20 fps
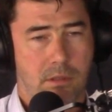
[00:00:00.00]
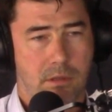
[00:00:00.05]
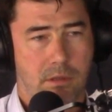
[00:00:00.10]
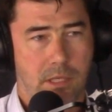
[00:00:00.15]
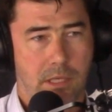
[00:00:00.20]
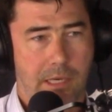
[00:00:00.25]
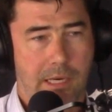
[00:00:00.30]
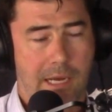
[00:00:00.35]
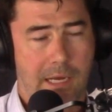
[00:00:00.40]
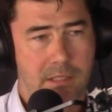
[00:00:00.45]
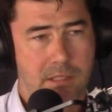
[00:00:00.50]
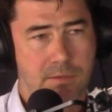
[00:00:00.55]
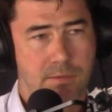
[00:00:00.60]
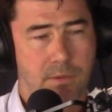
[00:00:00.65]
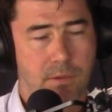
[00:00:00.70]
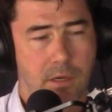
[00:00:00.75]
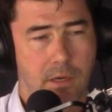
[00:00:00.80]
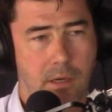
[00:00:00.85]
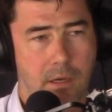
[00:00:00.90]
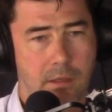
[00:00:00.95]
the lads
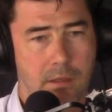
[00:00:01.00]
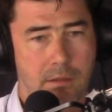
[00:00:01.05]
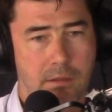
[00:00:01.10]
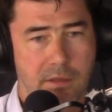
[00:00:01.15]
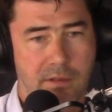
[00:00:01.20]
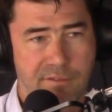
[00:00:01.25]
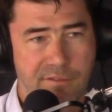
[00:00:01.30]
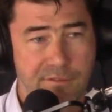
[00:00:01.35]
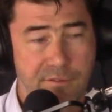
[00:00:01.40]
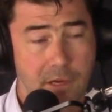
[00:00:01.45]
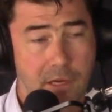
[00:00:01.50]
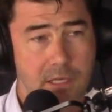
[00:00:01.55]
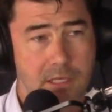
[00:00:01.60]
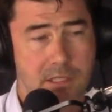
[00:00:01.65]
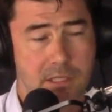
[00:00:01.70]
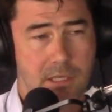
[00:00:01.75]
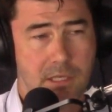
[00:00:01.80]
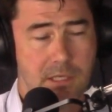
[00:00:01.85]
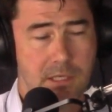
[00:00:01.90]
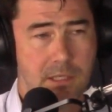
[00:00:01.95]
were
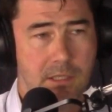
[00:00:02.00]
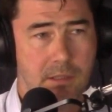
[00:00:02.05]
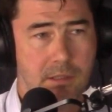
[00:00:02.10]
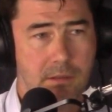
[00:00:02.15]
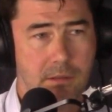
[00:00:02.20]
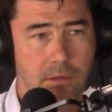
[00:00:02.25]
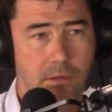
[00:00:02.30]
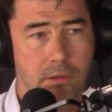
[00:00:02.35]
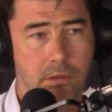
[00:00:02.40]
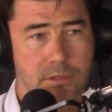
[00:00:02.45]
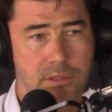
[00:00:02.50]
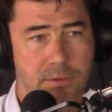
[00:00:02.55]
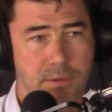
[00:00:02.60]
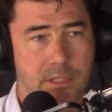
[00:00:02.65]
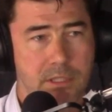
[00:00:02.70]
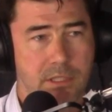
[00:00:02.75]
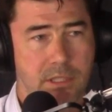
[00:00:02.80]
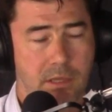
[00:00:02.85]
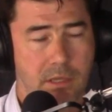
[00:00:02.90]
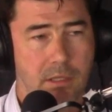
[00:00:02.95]
fiercely loyal to
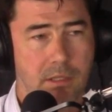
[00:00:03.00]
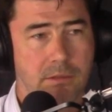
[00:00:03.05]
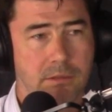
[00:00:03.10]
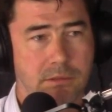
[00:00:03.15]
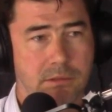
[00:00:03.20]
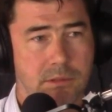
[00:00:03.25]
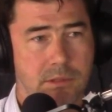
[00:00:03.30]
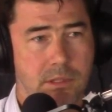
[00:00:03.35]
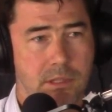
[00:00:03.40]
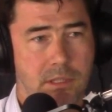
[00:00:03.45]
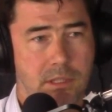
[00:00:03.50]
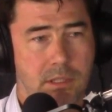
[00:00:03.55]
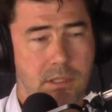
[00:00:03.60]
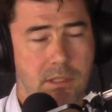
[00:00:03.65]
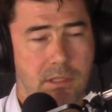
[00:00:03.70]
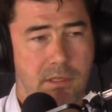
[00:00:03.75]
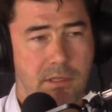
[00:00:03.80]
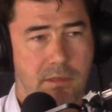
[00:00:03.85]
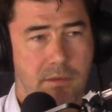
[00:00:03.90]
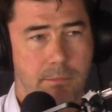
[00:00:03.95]
each other
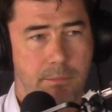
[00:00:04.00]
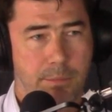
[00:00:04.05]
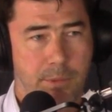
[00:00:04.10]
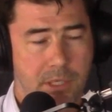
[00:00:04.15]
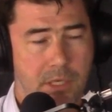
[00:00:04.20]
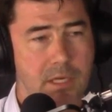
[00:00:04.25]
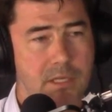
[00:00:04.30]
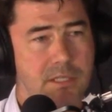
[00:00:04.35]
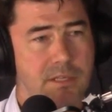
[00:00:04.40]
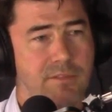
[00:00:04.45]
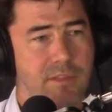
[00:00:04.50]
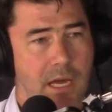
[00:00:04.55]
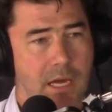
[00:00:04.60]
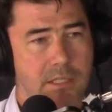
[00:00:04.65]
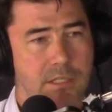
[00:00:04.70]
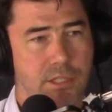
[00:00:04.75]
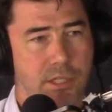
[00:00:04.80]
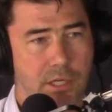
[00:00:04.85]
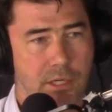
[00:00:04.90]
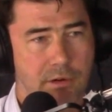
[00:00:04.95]
because of that
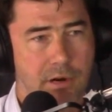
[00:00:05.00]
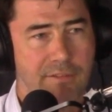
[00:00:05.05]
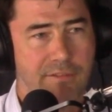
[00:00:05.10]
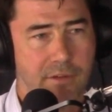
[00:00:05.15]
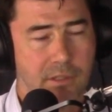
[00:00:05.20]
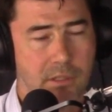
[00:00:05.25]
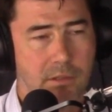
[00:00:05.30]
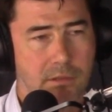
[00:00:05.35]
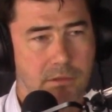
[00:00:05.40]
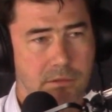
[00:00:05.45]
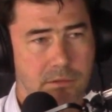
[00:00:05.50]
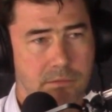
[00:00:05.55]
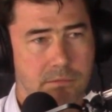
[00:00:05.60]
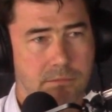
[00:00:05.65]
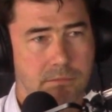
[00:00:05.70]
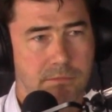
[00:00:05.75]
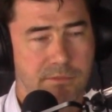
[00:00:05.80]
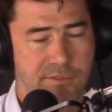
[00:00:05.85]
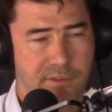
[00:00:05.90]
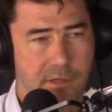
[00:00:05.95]
geographical
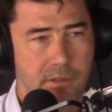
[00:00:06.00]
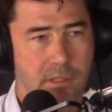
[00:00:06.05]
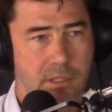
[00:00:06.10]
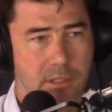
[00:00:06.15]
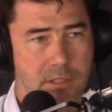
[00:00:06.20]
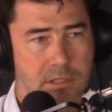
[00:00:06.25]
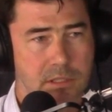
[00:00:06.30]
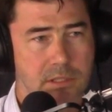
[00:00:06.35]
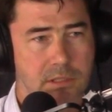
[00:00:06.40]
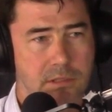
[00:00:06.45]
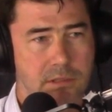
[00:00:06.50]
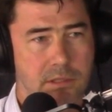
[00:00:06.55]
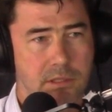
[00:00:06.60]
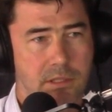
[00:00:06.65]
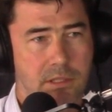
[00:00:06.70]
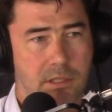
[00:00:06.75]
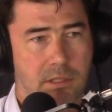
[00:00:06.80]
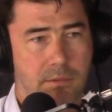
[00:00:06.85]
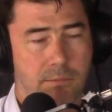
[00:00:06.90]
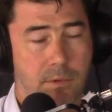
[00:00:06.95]
focus,
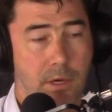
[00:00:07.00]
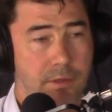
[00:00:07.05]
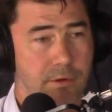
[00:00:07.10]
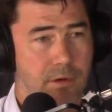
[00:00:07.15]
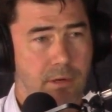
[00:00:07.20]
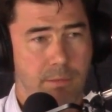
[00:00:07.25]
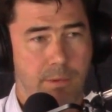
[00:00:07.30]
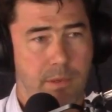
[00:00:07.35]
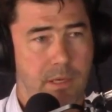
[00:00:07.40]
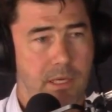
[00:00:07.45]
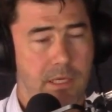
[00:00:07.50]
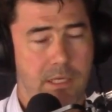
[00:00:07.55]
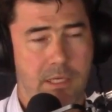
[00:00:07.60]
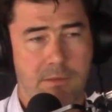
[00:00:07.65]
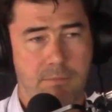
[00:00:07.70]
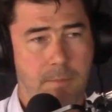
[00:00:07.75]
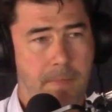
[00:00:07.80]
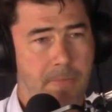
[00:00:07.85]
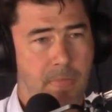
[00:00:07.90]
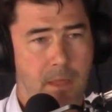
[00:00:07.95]
whether it be
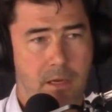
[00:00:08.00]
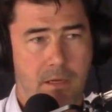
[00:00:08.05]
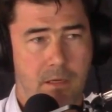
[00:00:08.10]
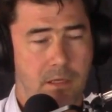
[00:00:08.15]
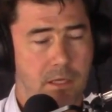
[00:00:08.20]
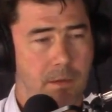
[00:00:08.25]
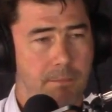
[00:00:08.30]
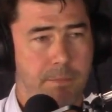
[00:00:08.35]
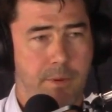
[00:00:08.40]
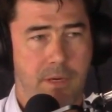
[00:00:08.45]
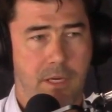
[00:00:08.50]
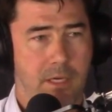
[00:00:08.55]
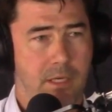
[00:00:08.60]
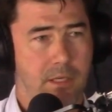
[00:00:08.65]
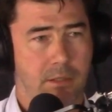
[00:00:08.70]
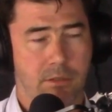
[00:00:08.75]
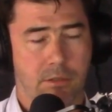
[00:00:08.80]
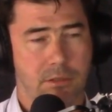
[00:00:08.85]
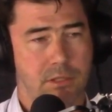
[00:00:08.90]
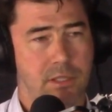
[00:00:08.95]
company
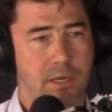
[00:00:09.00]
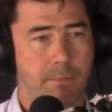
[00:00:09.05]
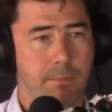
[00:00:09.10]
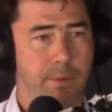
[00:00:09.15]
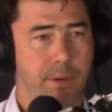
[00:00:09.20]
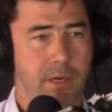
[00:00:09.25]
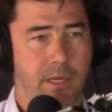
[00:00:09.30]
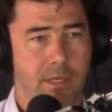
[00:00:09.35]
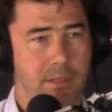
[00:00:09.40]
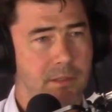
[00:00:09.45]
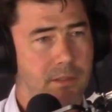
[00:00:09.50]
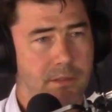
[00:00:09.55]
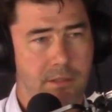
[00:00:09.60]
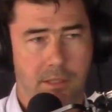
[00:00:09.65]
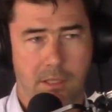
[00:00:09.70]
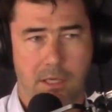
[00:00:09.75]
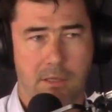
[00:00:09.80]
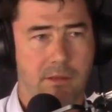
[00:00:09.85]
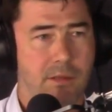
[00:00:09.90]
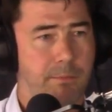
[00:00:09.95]
across company, you
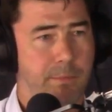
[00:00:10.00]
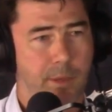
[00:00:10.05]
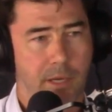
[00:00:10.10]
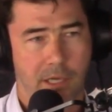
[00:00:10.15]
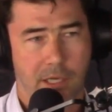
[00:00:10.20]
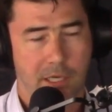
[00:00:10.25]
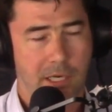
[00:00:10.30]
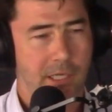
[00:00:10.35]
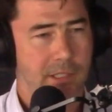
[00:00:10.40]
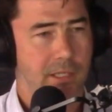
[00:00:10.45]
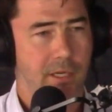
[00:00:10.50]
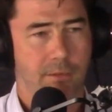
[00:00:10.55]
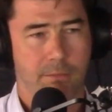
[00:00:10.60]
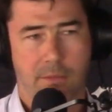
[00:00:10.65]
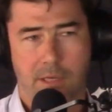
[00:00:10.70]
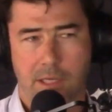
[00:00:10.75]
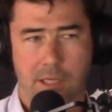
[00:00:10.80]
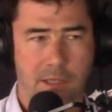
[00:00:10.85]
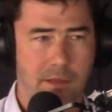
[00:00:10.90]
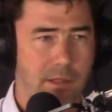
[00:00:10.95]
know, the Birkenhead
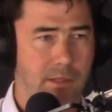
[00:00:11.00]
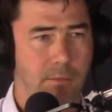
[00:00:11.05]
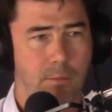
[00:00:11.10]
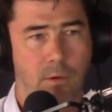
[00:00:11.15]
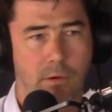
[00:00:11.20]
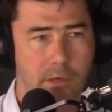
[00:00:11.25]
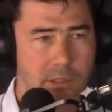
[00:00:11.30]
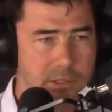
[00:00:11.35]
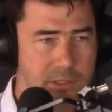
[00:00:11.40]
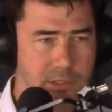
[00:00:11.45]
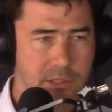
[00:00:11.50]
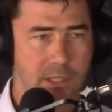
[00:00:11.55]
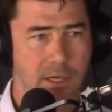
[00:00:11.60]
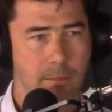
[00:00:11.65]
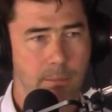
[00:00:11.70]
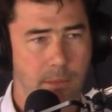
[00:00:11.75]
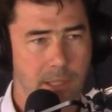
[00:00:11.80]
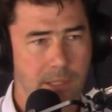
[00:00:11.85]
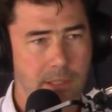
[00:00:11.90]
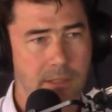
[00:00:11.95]
company and the Warrington
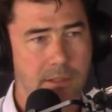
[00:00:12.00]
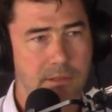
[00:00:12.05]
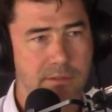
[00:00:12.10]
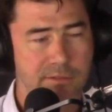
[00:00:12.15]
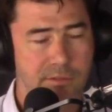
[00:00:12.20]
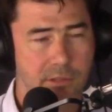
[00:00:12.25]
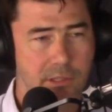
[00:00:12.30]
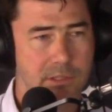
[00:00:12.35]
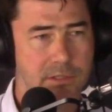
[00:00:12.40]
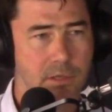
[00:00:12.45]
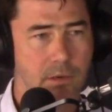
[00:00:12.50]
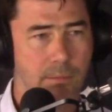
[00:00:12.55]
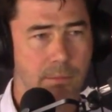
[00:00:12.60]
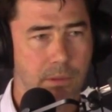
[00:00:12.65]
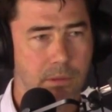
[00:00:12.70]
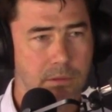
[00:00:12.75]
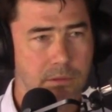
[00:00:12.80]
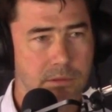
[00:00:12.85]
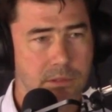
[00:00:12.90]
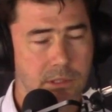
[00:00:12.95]
company, for
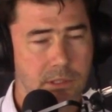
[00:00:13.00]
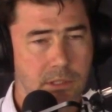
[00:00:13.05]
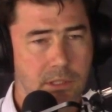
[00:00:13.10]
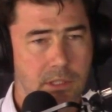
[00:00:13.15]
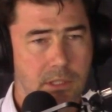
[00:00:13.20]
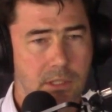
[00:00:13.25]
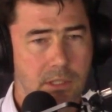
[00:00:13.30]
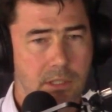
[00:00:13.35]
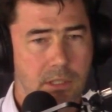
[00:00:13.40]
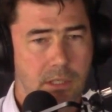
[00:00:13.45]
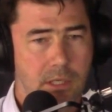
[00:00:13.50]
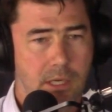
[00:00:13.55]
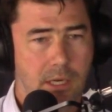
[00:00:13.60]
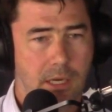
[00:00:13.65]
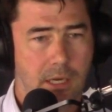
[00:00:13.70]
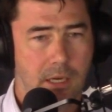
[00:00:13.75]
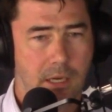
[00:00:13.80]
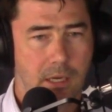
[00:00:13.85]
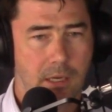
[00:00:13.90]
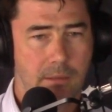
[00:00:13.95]
example,
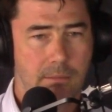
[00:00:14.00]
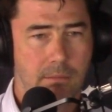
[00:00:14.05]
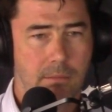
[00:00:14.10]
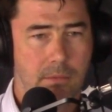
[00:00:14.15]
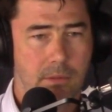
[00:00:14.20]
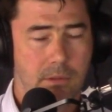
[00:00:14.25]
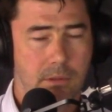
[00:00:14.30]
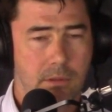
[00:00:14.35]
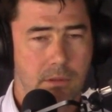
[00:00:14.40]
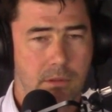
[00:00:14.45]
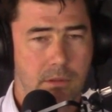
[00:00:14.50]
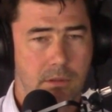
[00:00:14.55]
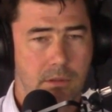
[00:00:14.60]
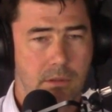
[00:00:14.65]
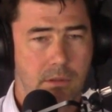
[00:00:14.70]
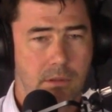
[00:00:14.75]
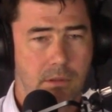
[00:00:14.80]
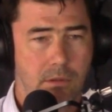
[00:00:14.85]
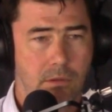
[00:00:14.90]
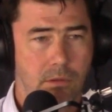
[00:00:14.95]
um,
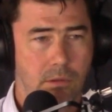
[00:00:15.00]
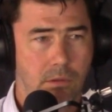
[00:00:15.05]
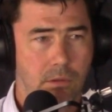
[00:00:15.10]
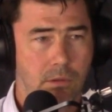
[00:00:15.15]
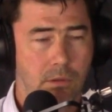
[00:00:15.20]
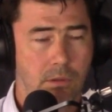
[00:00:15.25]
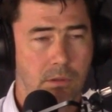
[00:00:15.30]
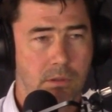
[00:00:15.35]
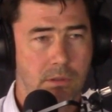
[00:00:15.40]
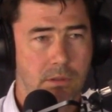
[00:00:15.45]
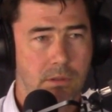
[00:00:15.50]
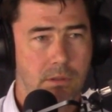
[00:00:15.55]
or